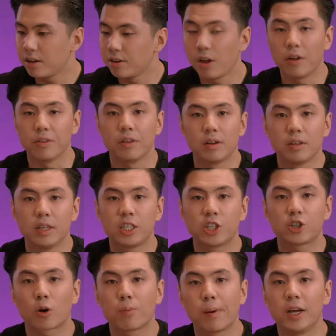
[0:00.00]
done. This is
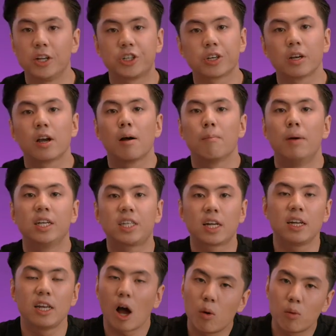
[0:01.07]
our page. Basically,
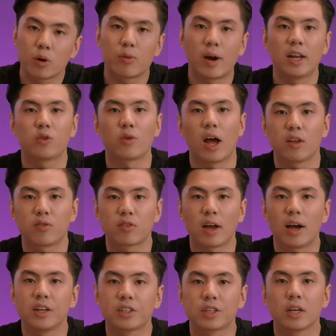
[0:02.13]
now we're ready to
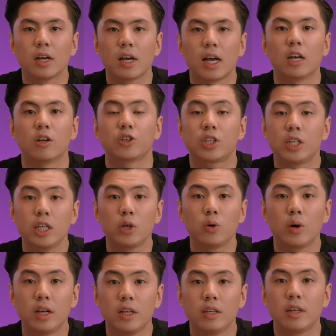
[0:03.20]
advertise, and I'll see you
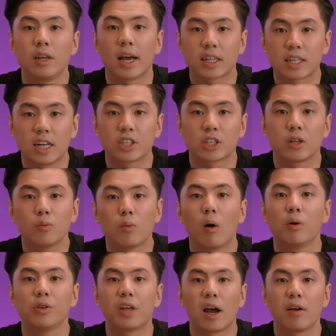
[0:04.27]
in the next lesson where
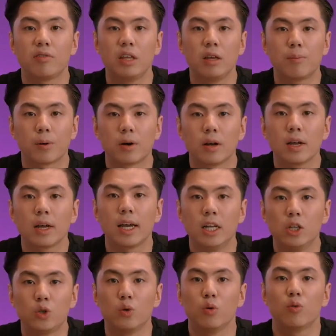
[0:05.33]
we'll dive deeper
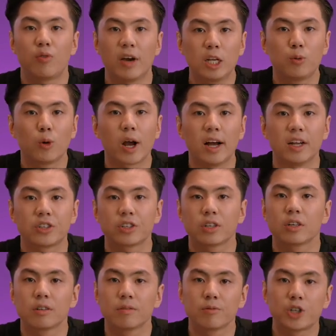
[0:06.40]
into Facebook ads.
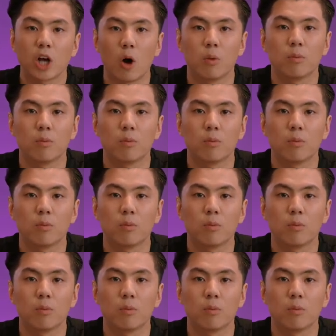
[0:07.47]
Ciao!